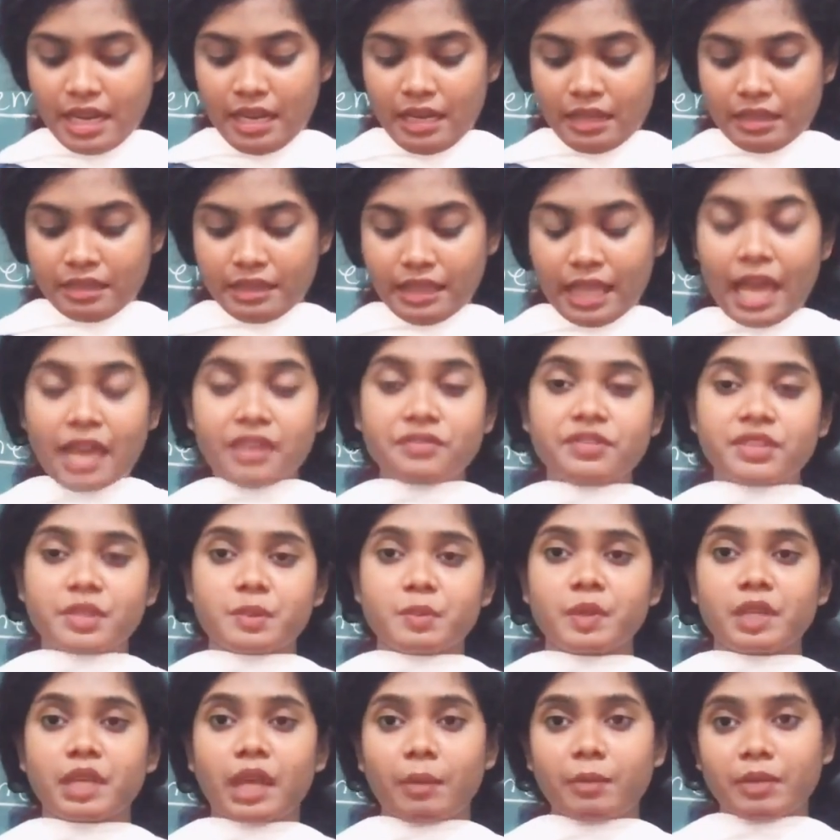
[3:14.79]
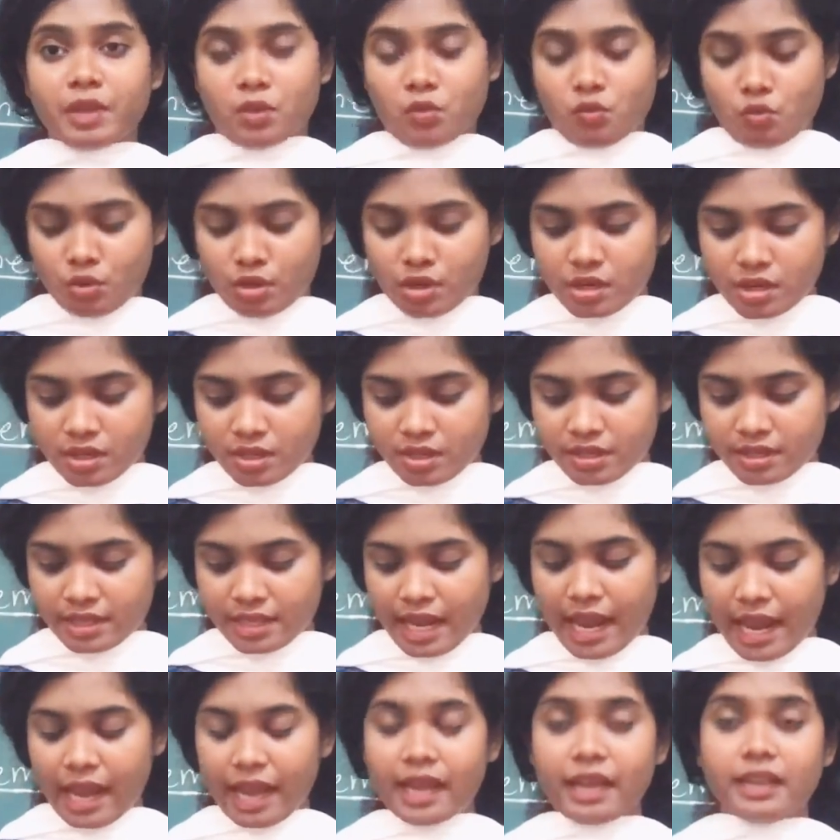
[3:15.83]
life is becoming worse
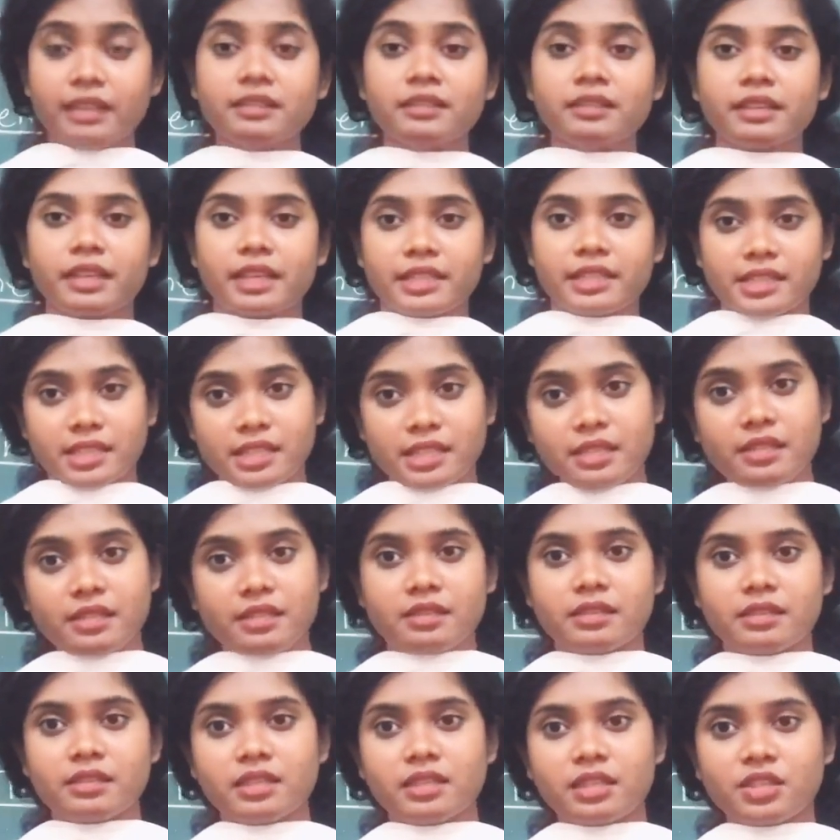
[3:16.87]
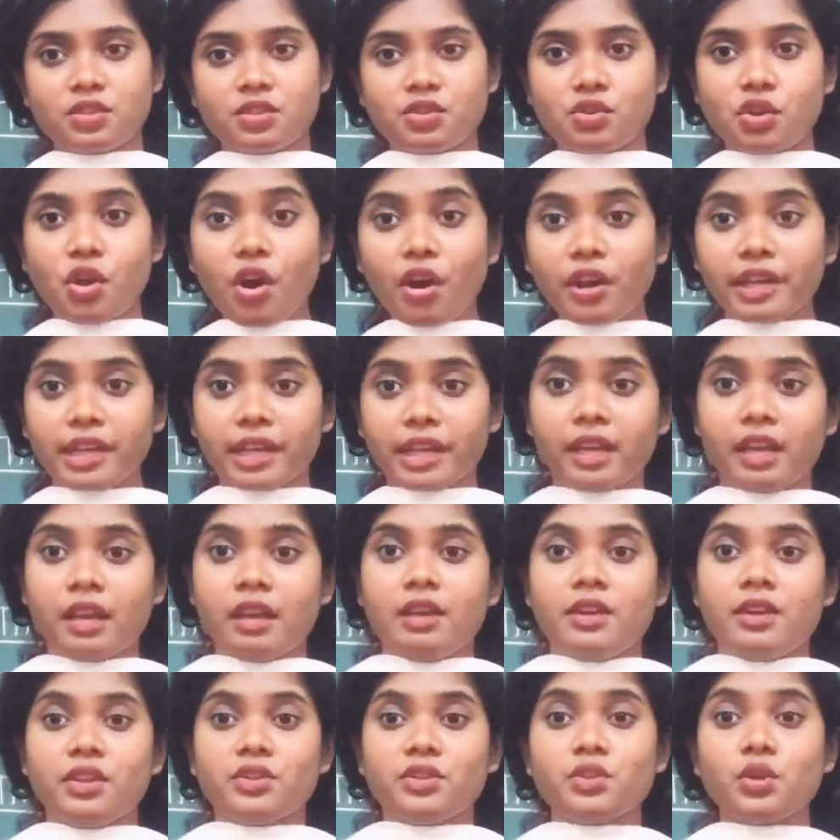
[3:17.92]
and it is destroying,
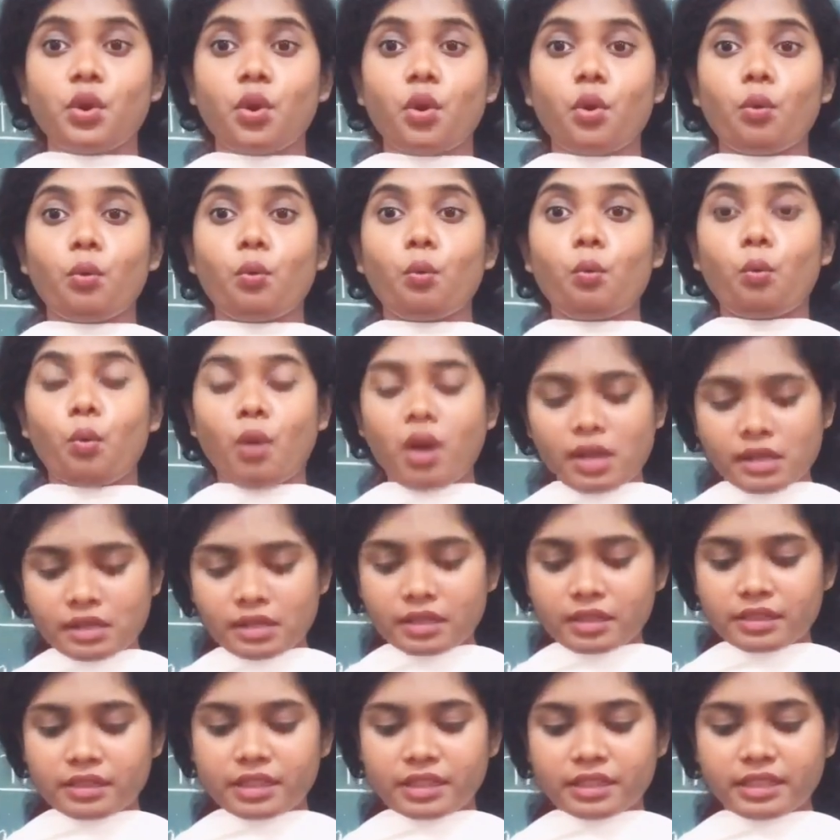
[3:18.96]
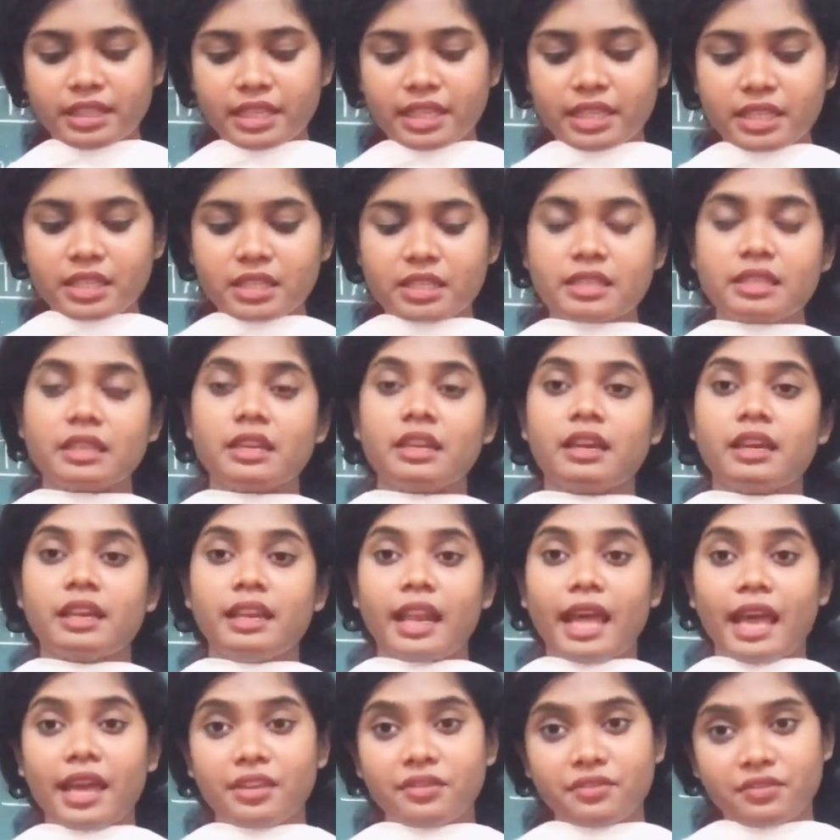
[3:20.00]
so what are the things
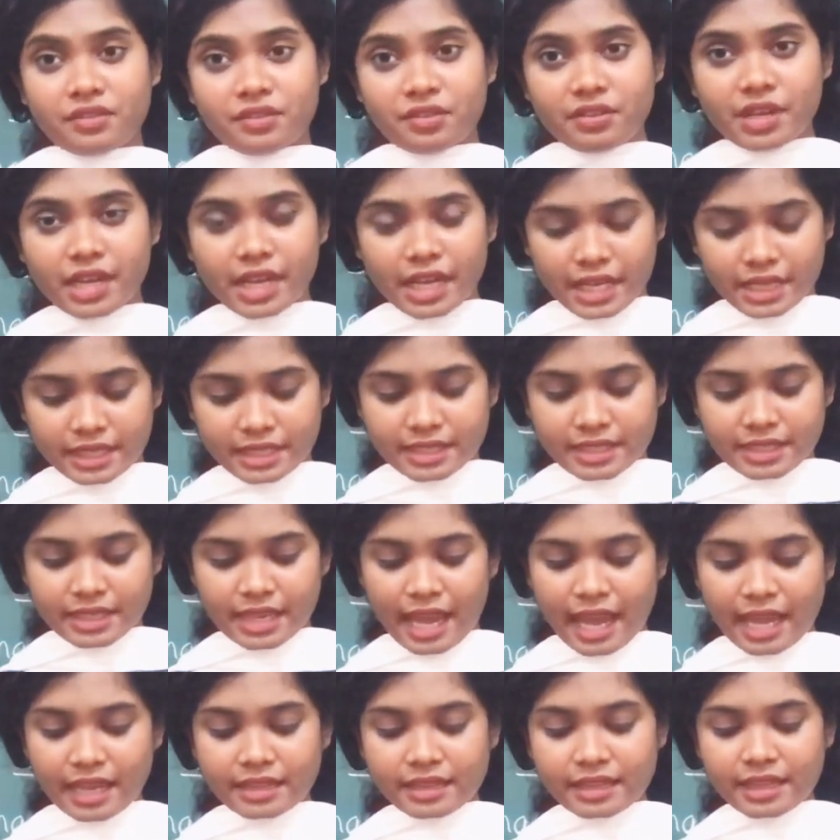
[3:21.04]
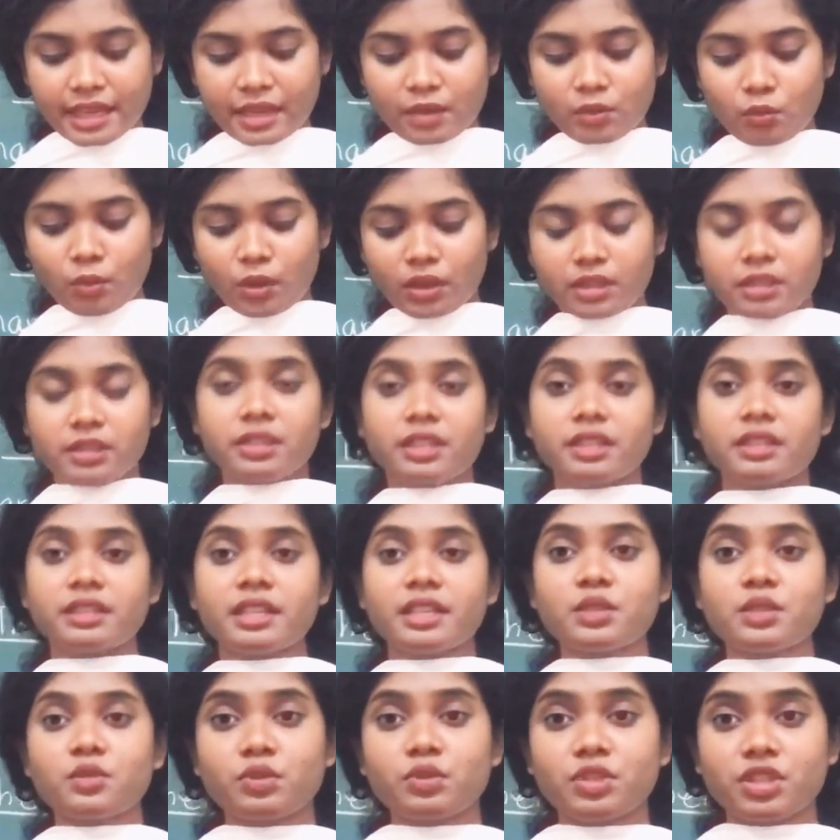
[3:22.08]
life creates, and then what are the
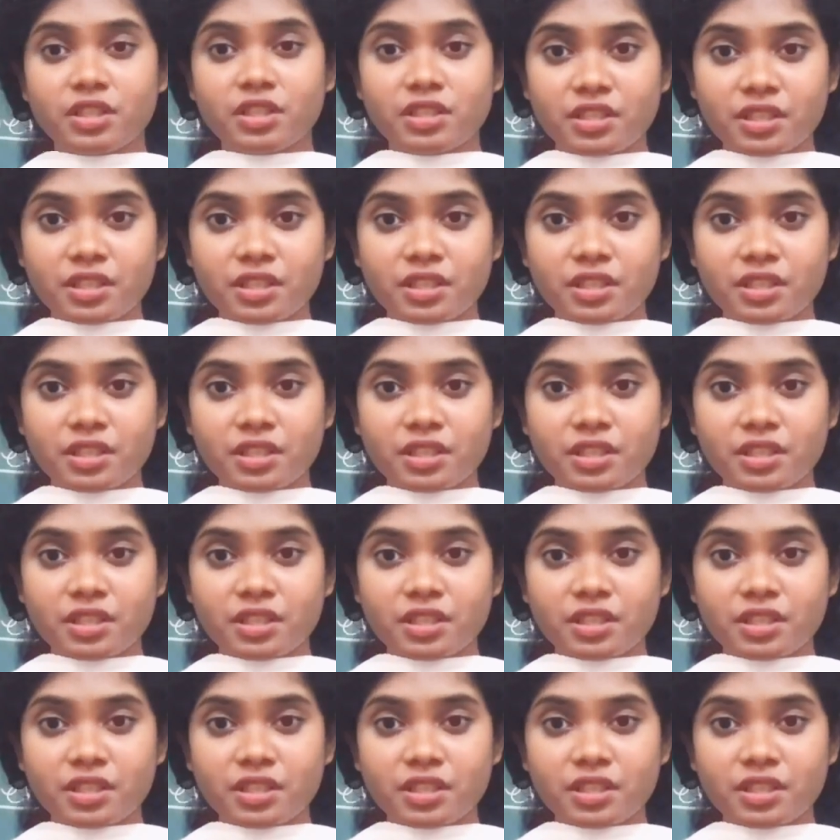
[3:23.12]
things which are